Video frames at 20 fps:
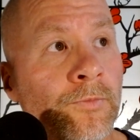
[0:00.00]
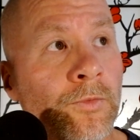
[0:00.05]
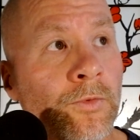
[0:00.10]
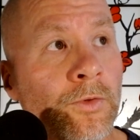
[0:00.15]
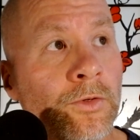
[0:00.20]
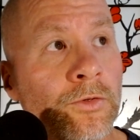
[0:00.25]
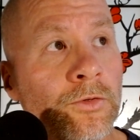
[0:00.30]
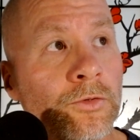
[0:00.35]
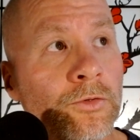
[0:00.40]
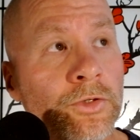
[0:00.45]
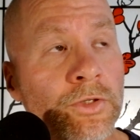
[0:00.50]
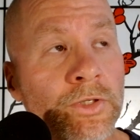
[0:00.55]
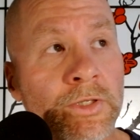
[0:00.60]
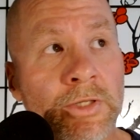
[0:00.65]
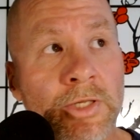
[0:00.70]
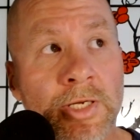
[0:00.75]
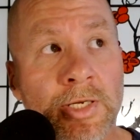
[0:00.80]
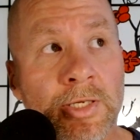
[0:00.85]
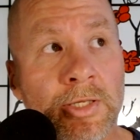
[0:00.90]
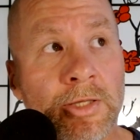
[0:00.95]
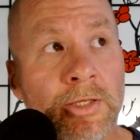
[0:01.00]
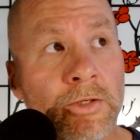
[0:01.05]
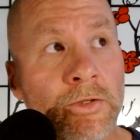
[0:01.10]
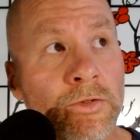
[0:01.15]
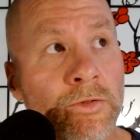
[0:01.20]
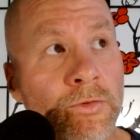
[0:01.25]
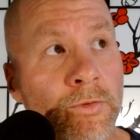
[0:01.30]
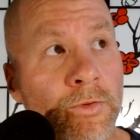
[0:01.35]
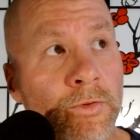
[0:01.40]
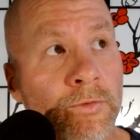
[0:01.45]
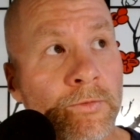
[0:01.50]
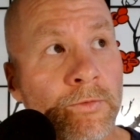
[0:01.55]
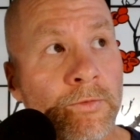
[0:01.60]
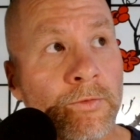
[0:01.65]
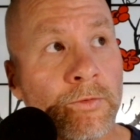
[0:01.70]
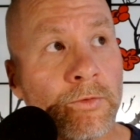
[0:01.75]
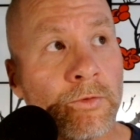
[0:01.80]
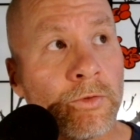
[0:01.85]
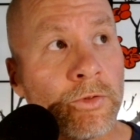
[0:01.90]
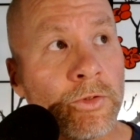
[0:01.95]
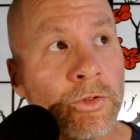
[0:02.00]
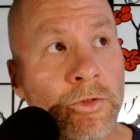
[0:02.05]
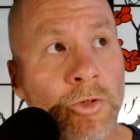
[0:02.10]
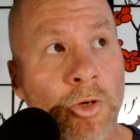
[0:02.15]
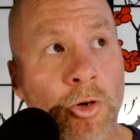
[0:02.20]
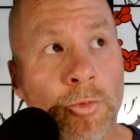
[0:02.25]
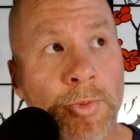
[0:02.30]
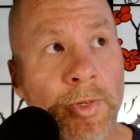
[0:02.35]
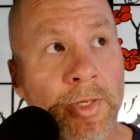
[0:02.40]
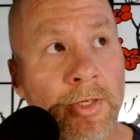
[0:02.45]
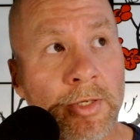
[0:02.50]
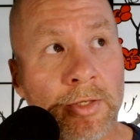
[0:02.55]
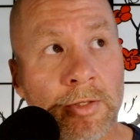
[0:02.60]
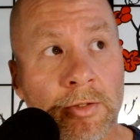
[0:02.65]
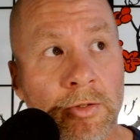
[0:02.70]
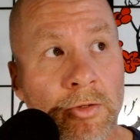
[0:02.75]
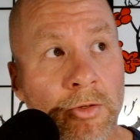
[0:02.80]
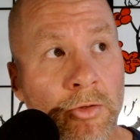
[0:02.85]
So just thinking this through, just hoping that,